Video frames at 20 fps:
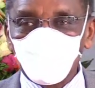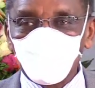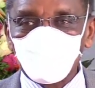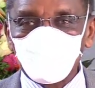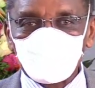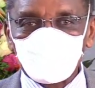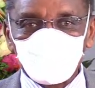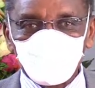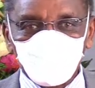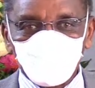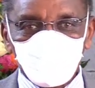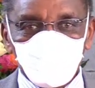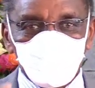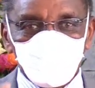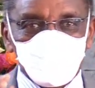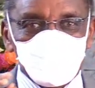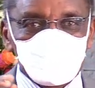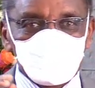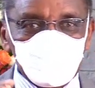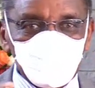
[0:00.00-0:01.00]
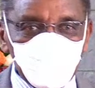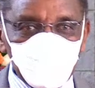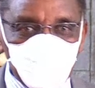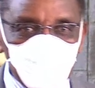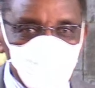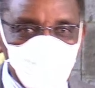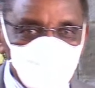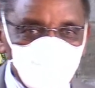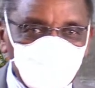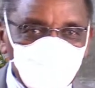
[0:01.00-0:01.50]
us, if you get
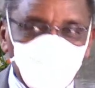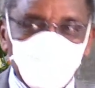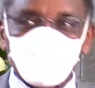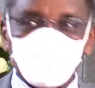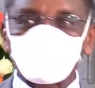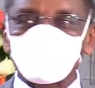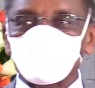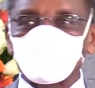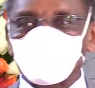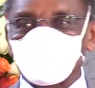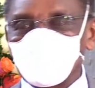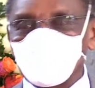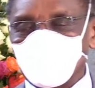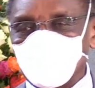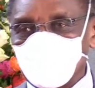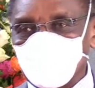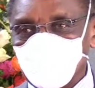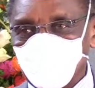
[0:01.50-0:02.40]
contact with